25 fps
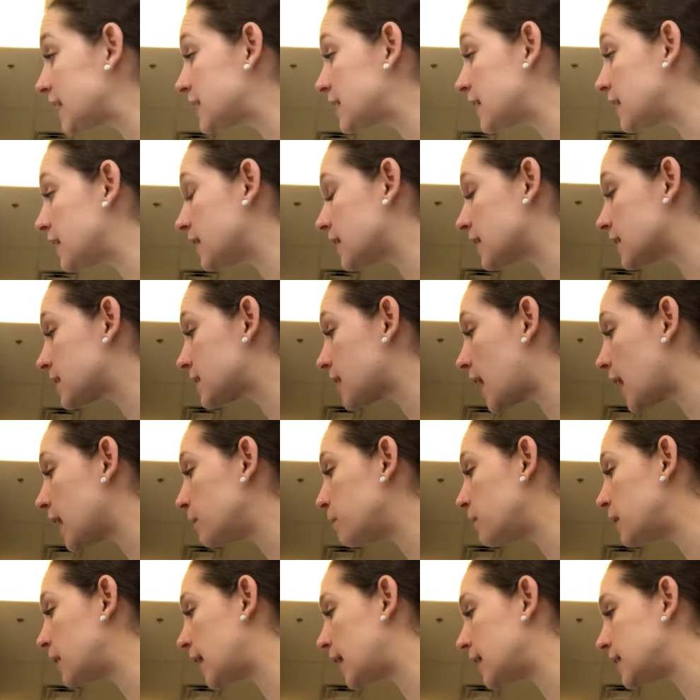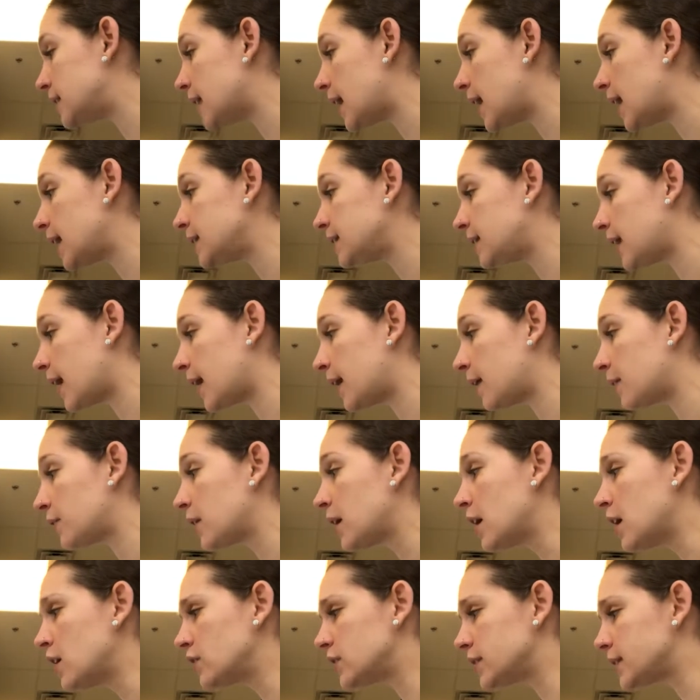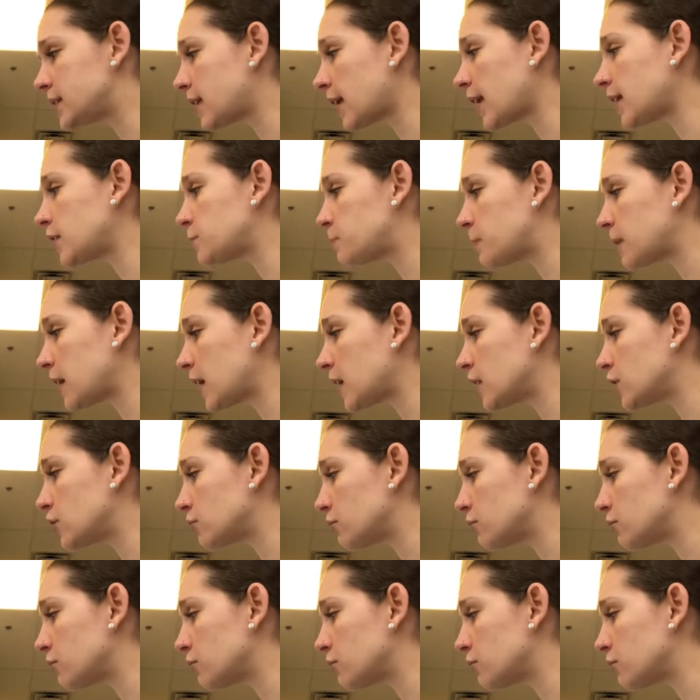and the excitement had died down, the states began